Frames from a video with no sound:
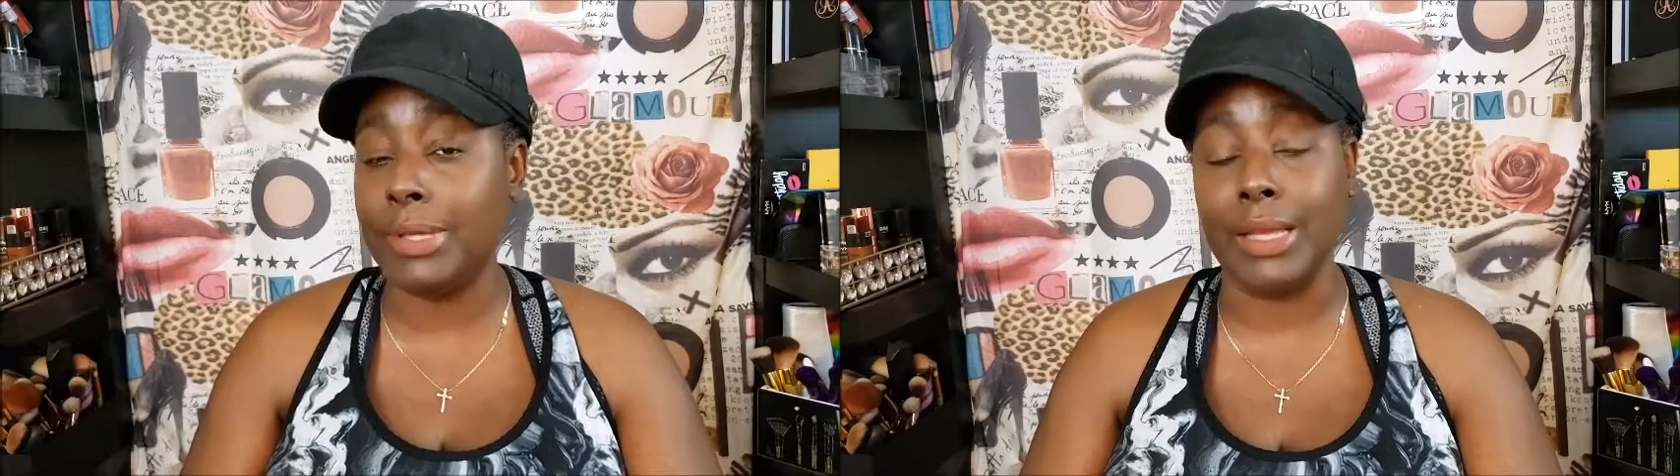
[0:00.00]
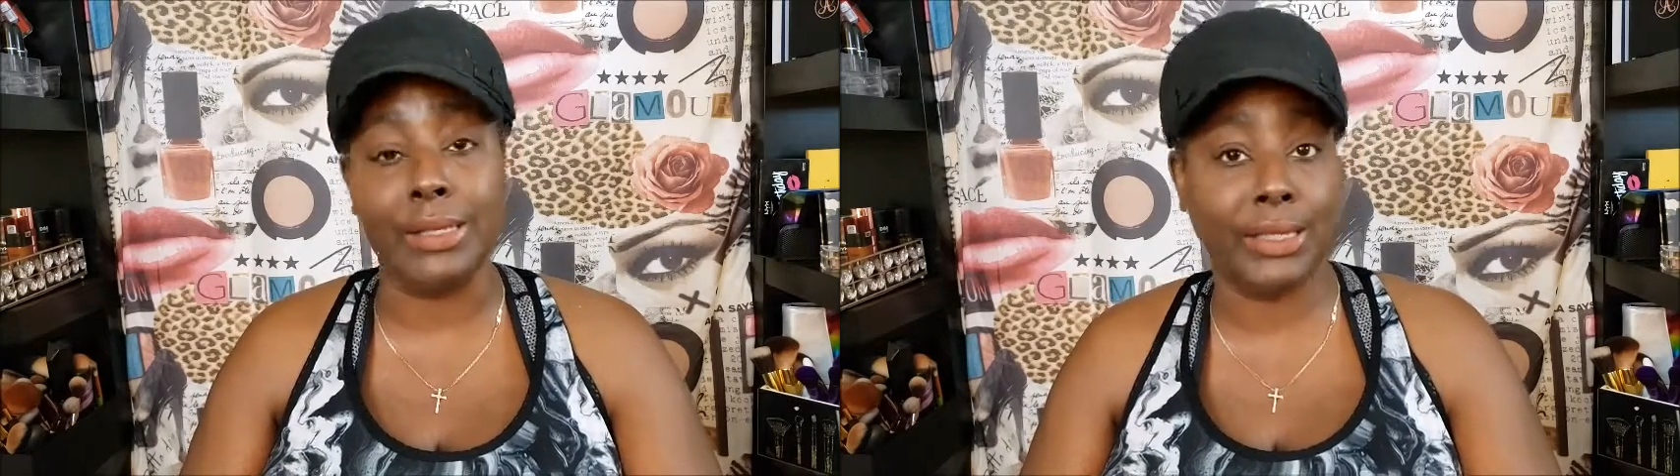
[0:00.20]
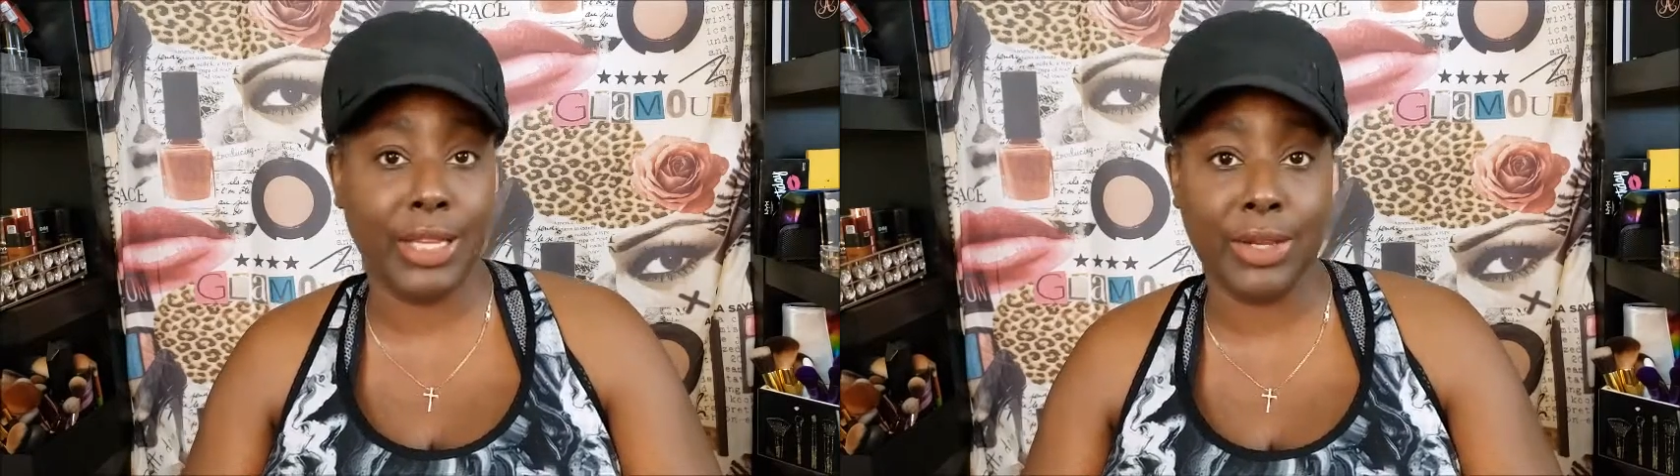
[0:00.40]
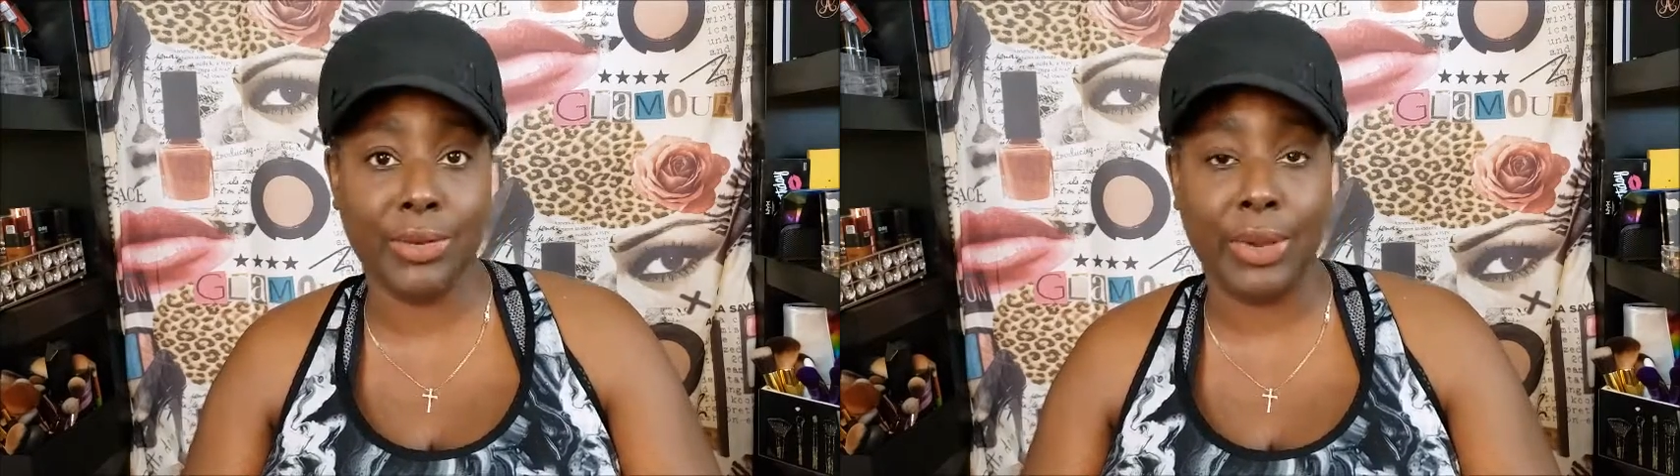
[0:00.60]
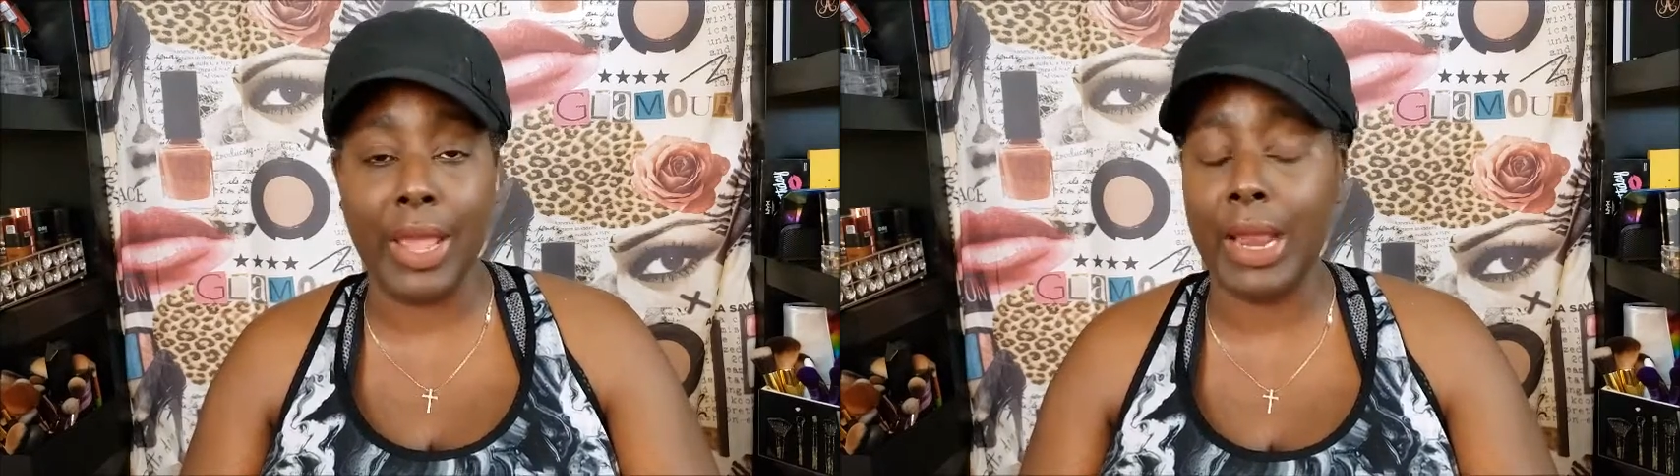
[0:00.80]
I see
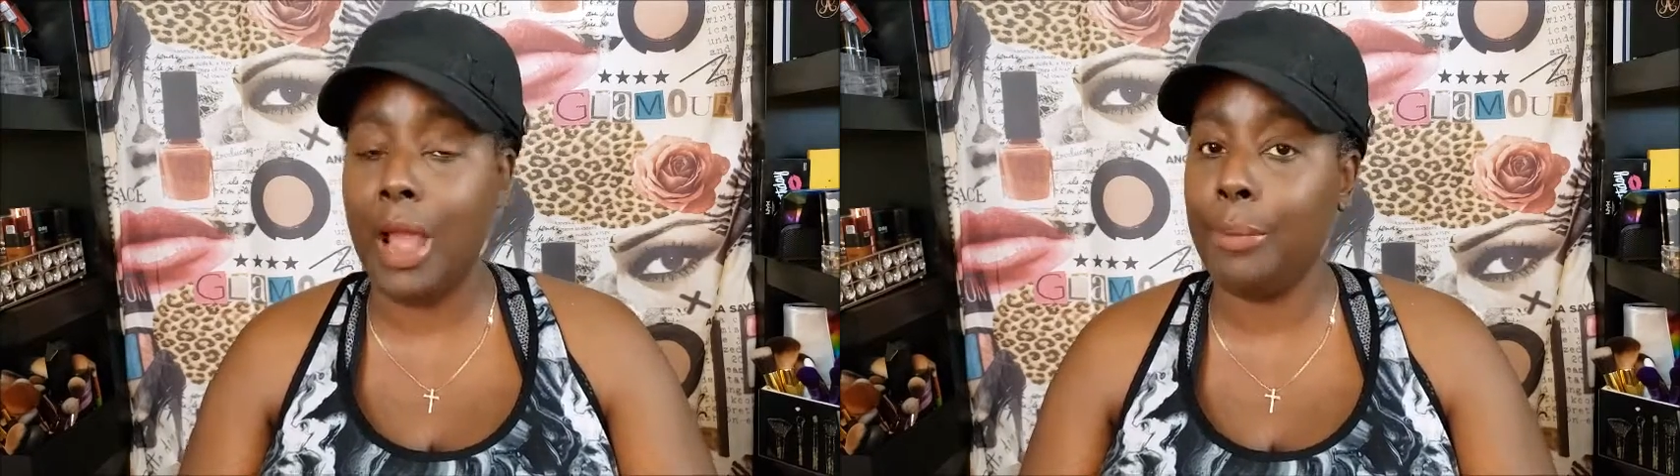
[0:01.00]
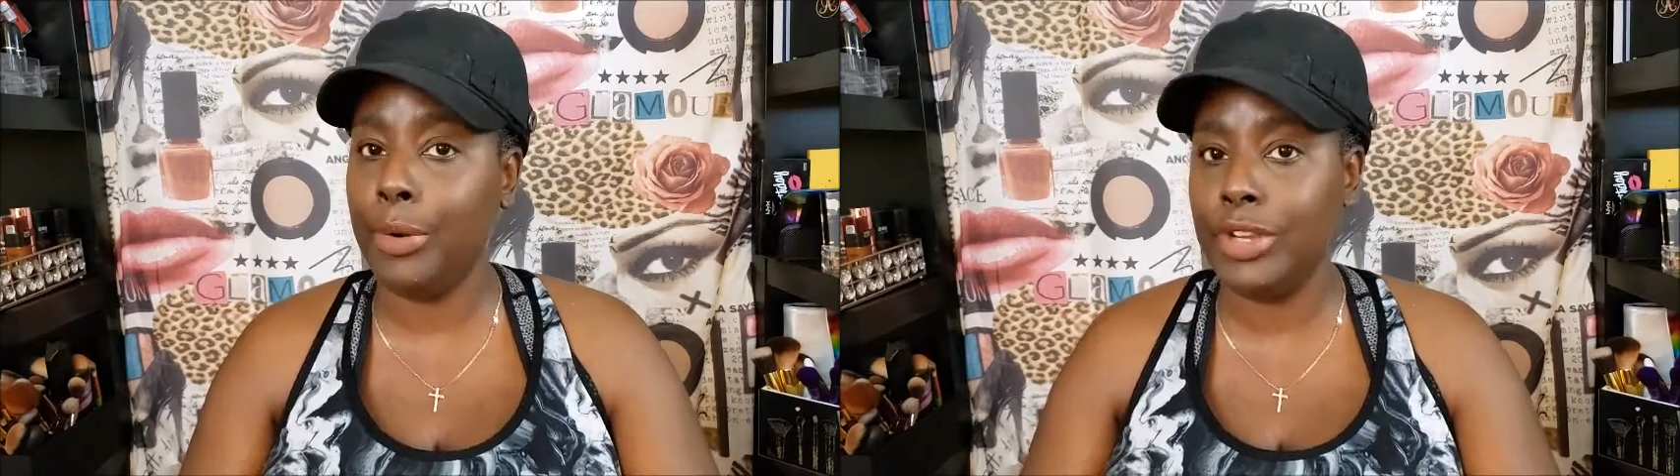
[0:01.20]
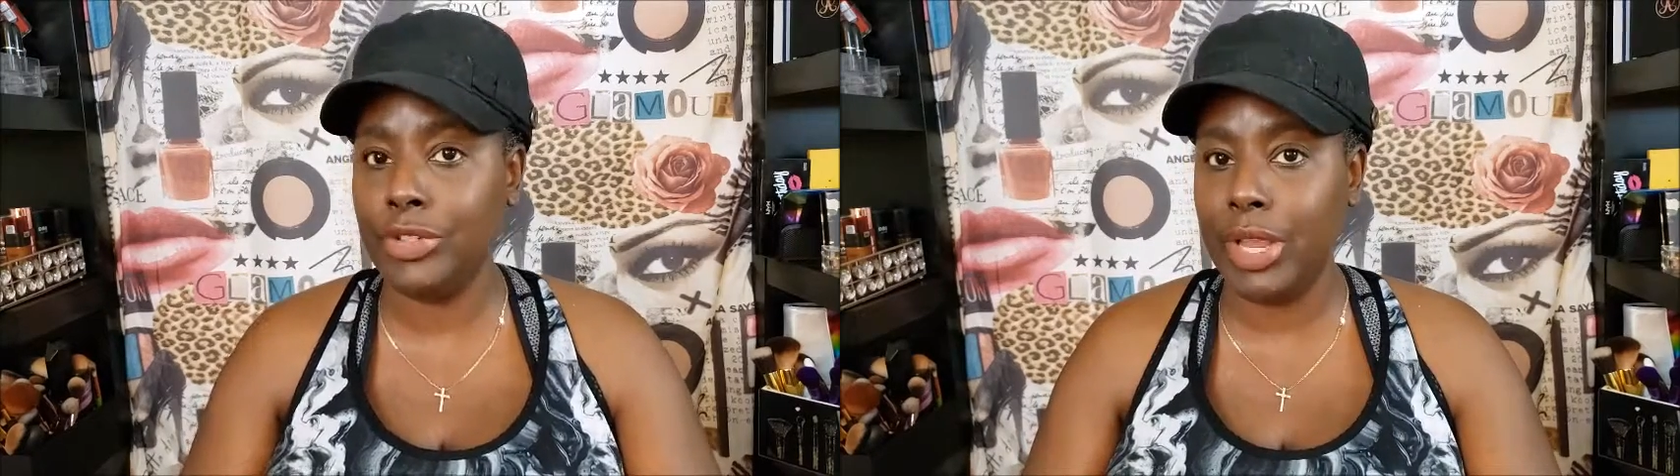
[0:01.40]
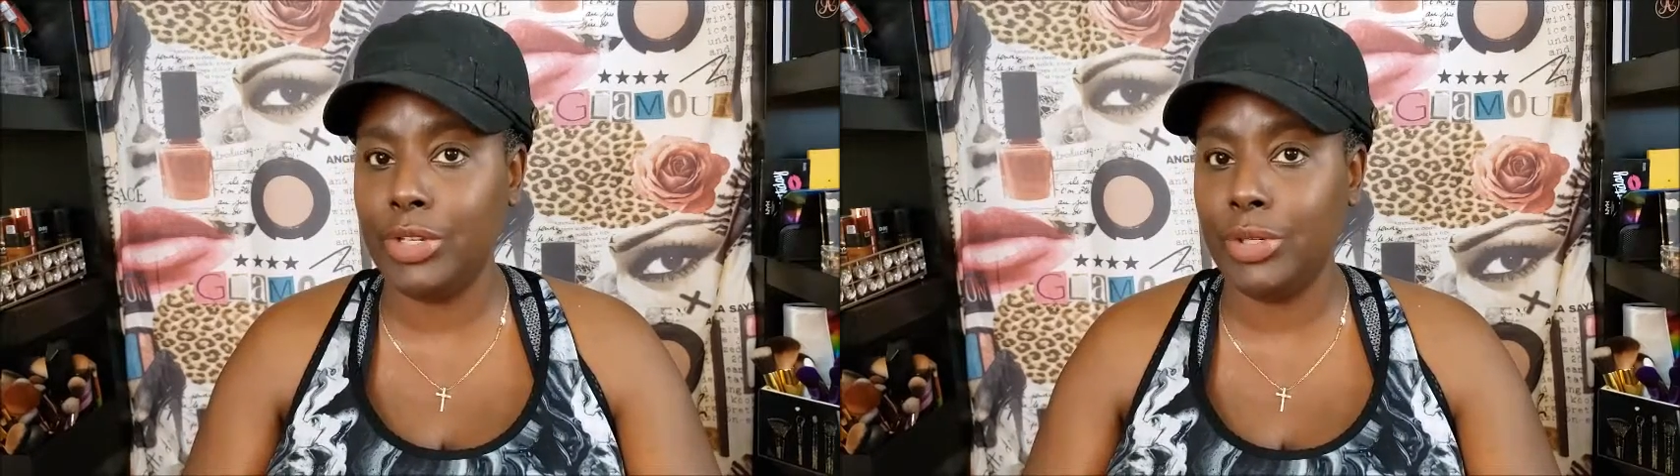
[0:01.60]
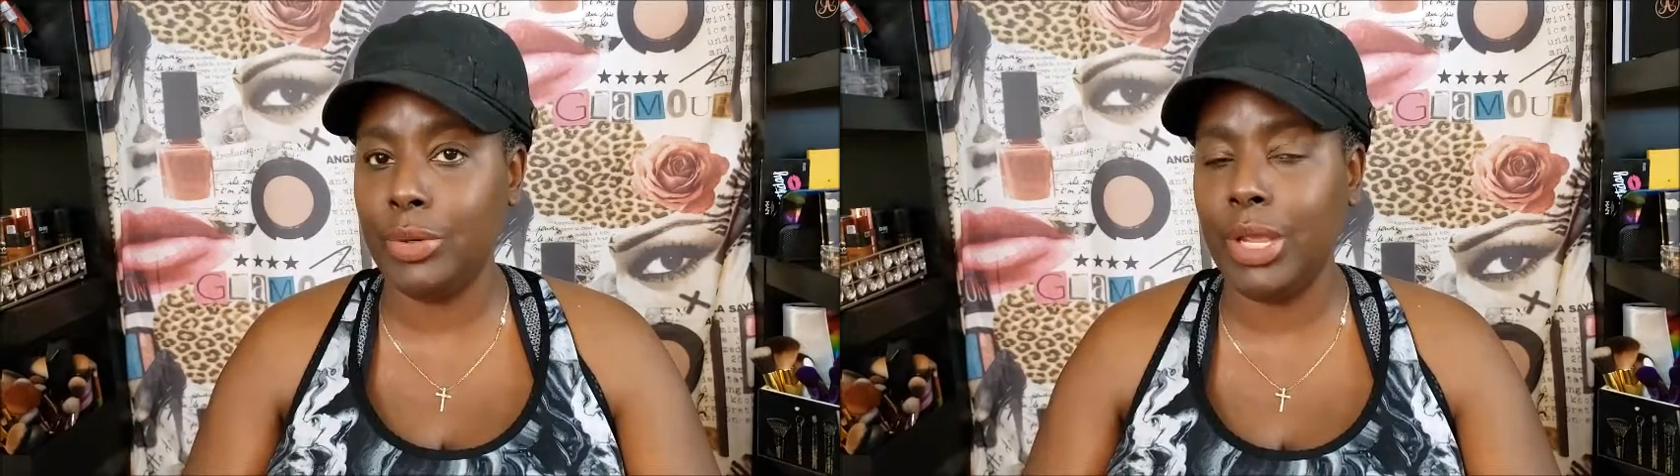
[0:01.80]
you and I appreciate you.